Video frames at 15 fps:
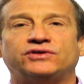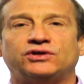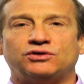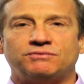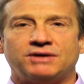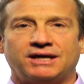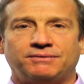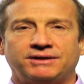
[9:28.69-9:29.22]
you
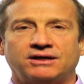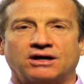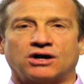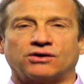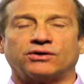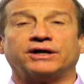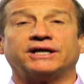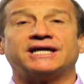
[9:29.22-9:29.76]
may be
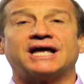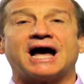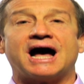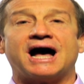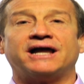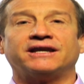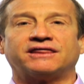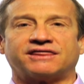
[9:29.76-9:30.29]
already
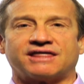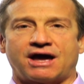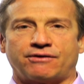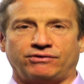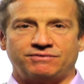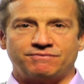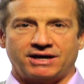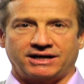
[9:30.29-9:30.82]
on
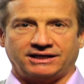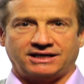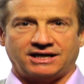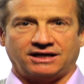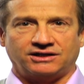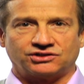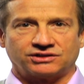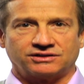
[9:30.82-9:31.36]
thyroid
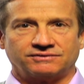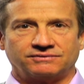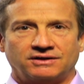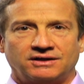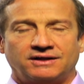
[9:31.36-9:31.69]
medication.